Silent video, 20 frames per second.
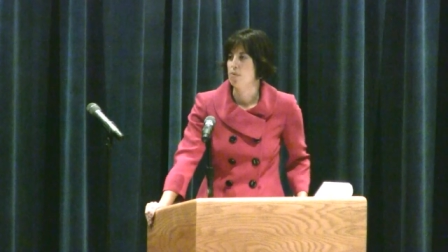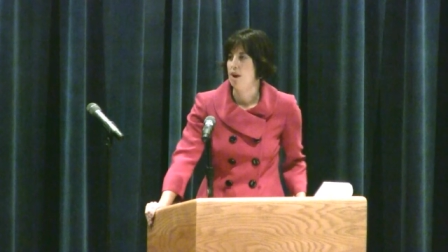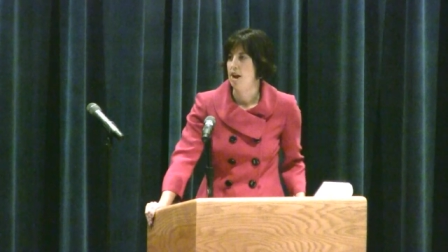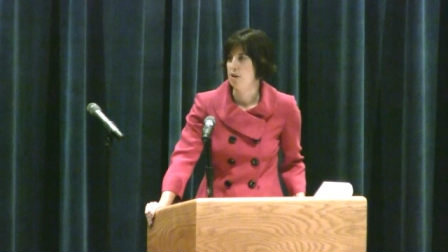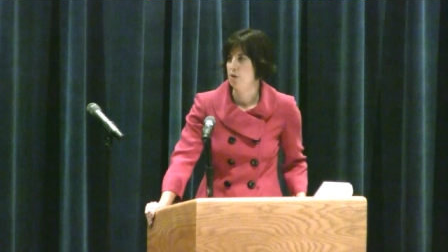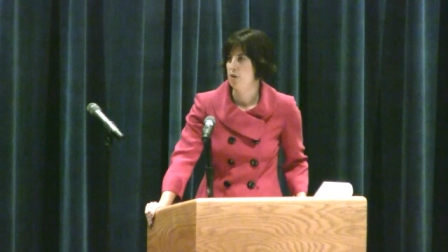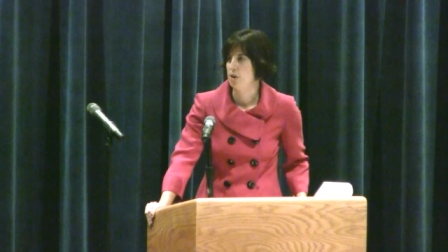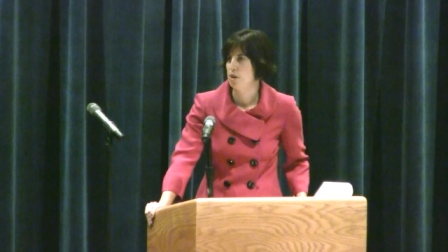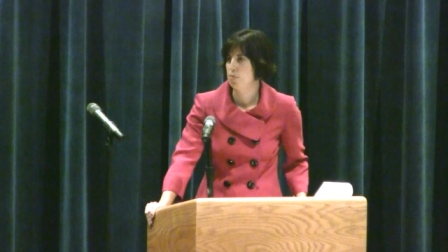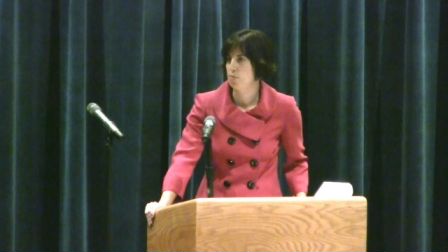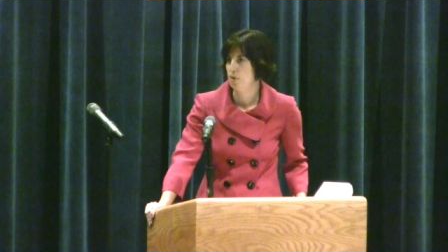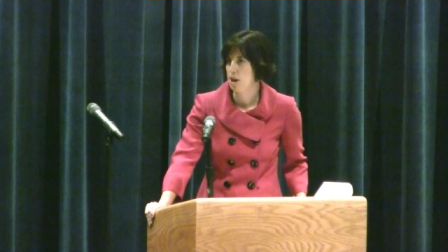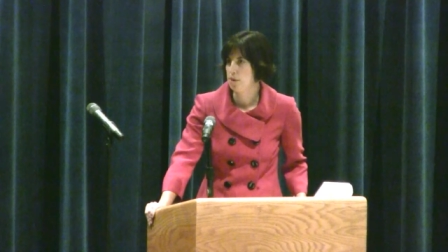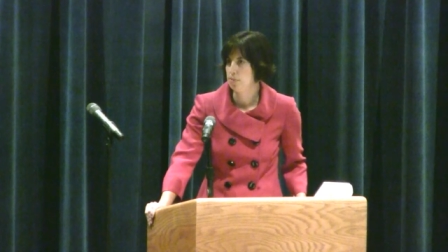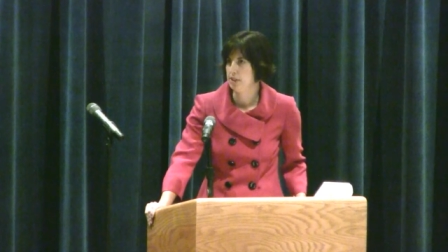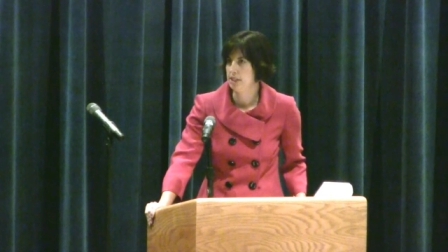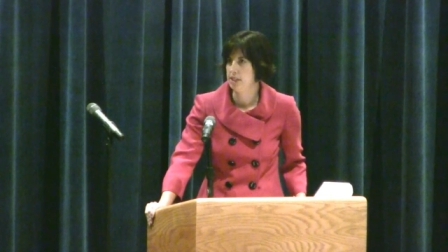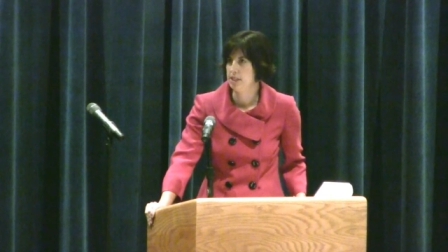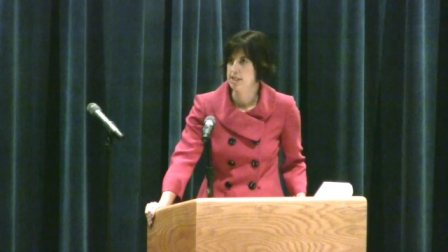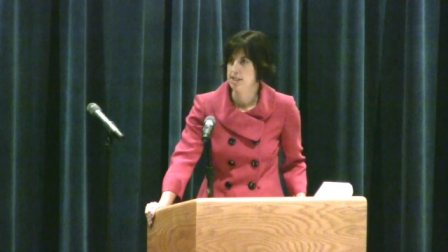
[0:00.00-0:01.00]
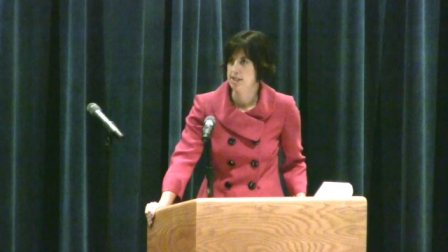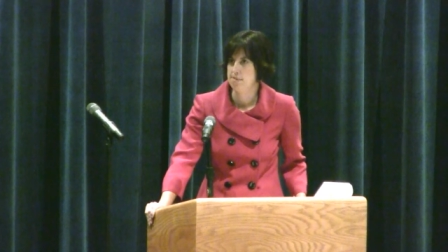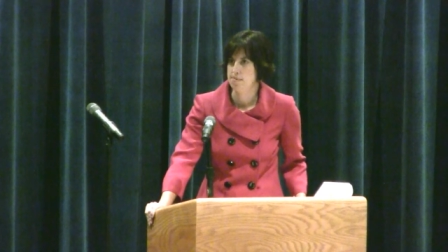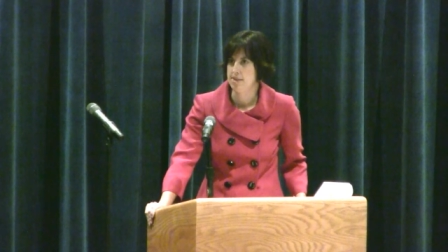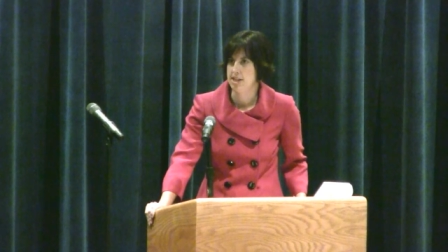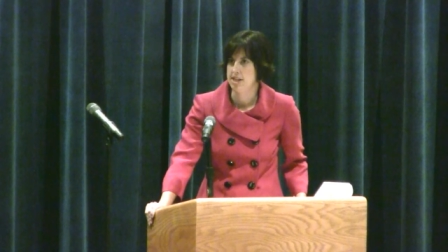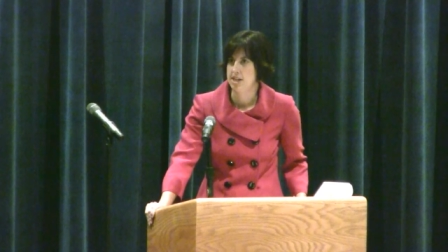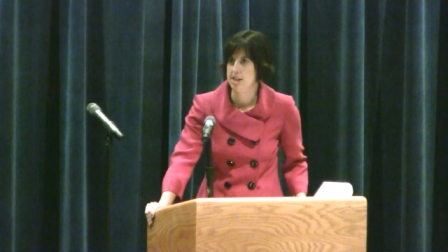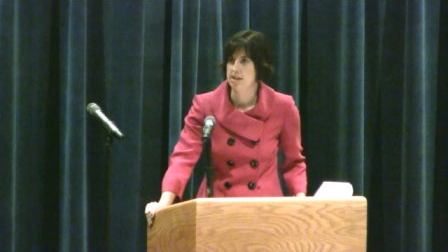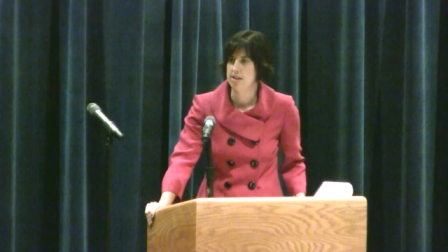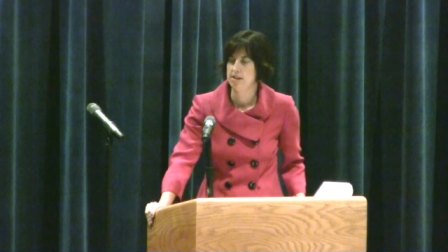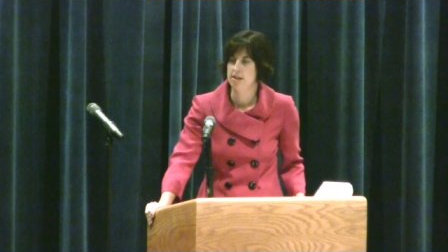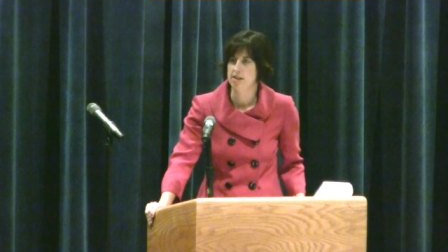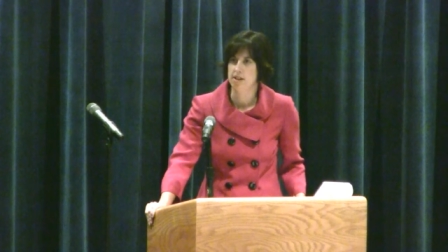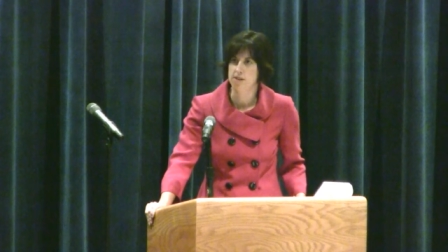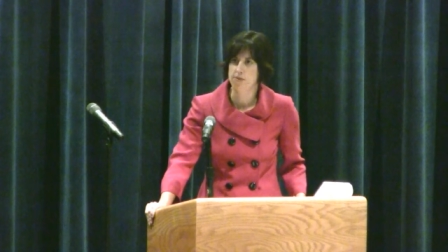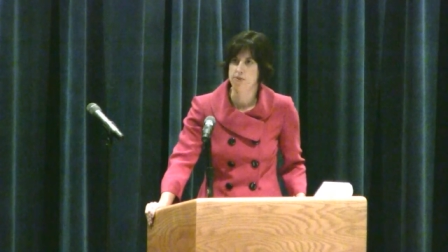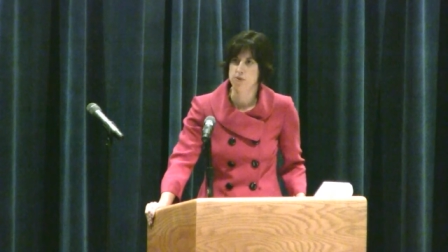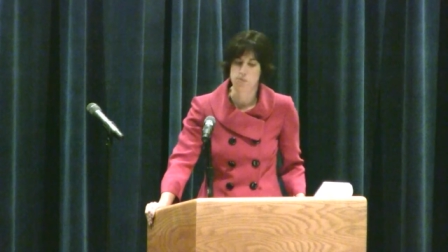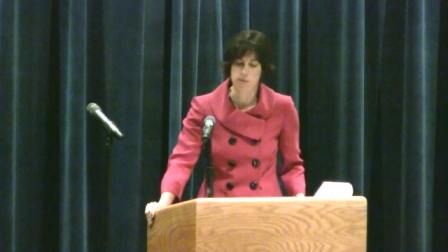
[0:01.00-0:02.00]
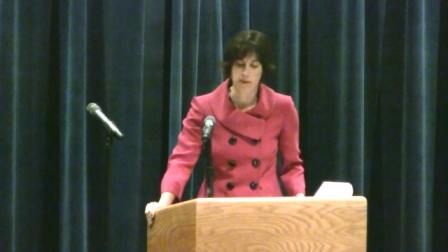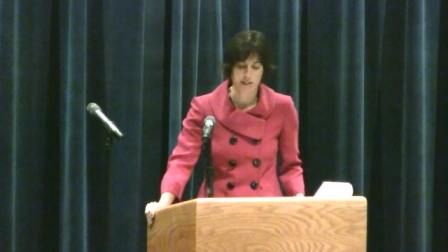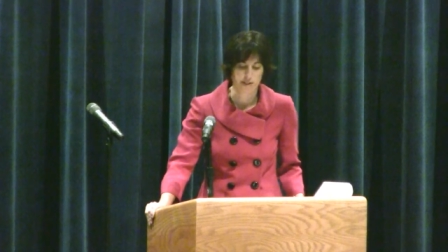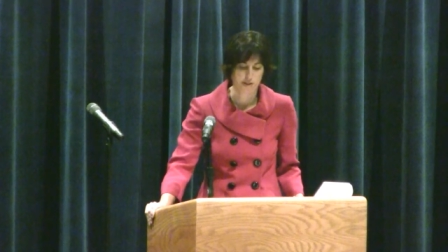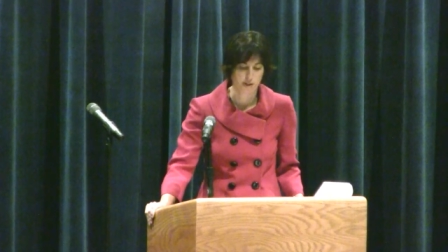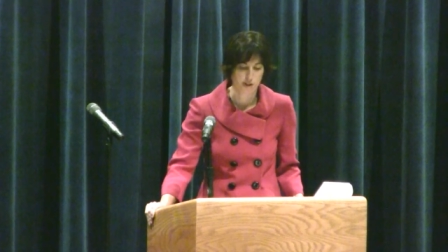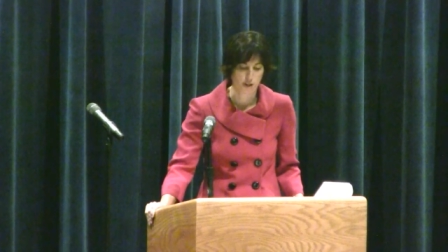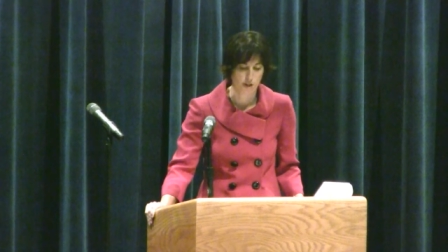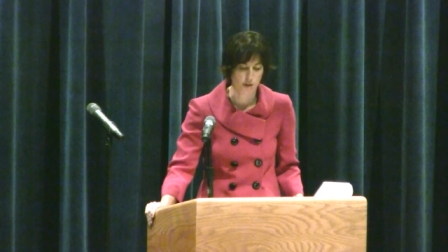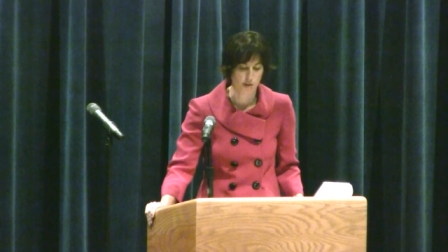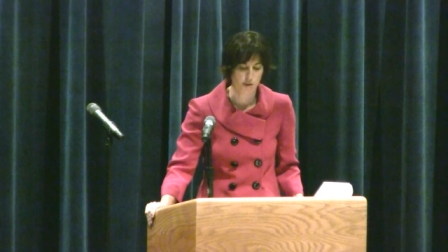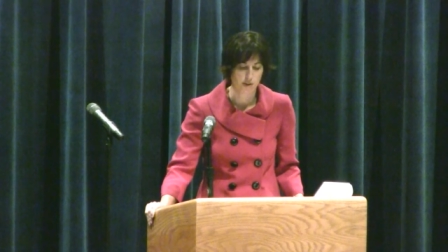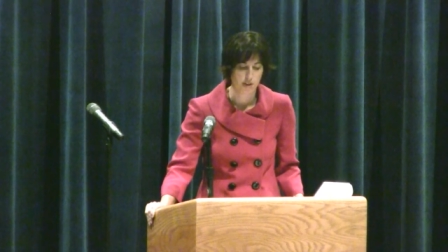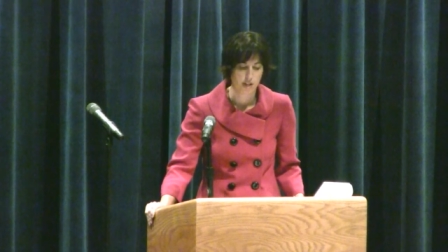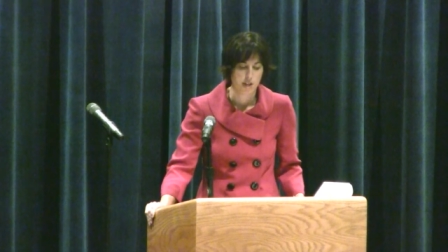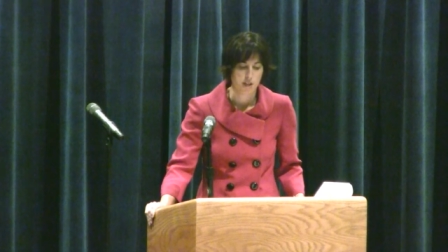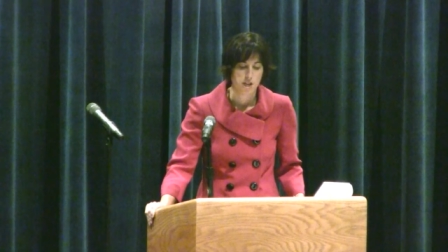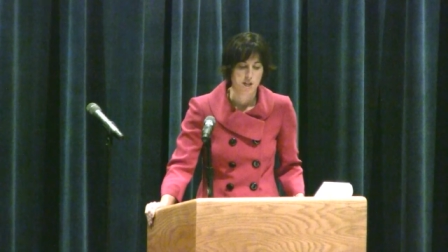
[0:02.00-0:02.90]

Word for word: rather abruptly to me a few months ago